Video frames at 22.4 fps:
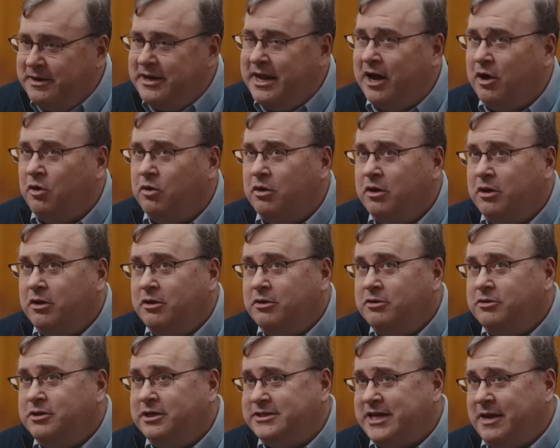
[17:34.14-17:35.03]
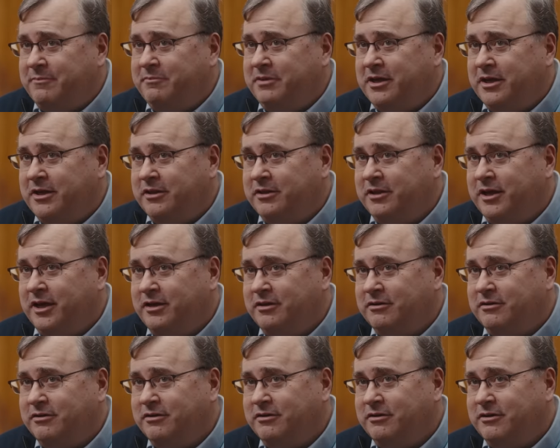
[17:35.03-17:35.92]
Now, does that mean that,
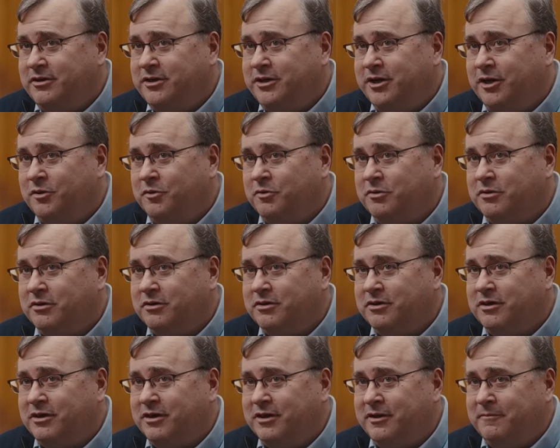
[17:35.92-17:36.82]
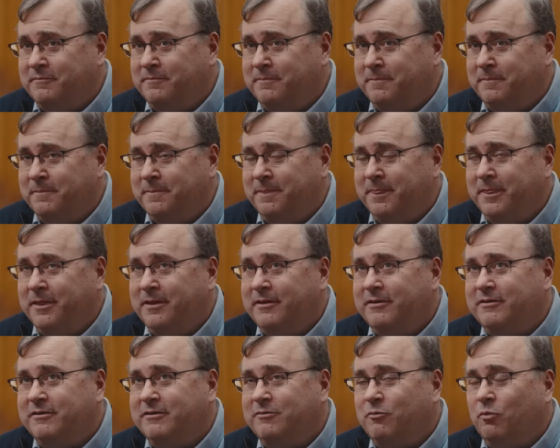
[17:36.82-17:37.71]
you know,
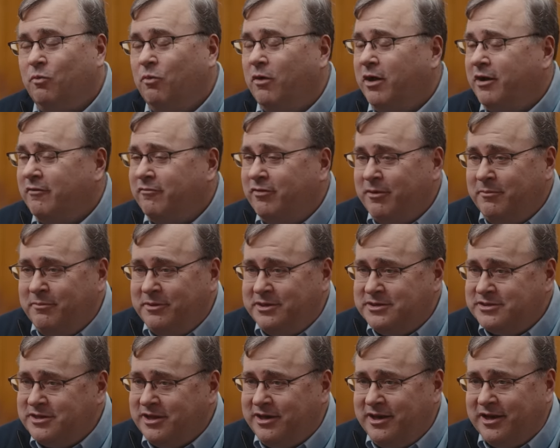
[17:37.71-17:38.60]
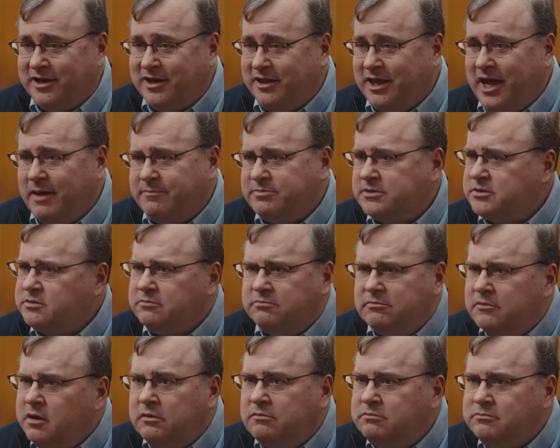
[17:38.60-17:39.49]
one of them is going to collapse?
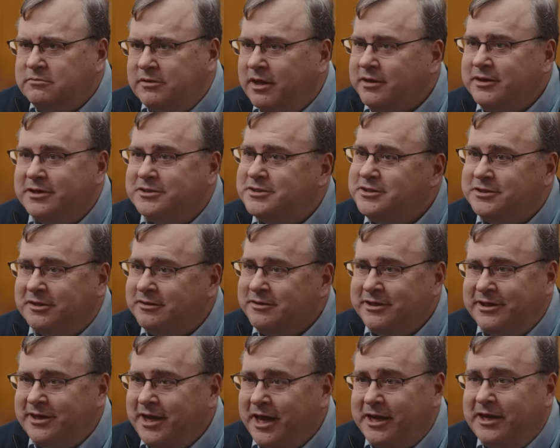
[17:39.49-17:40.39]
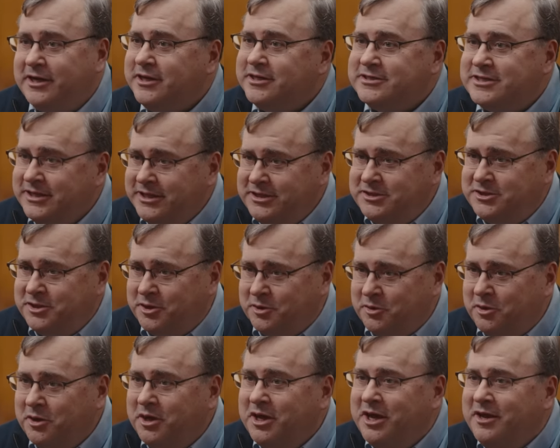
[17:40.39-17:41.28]
No, not necessarily, and it doesn't need to.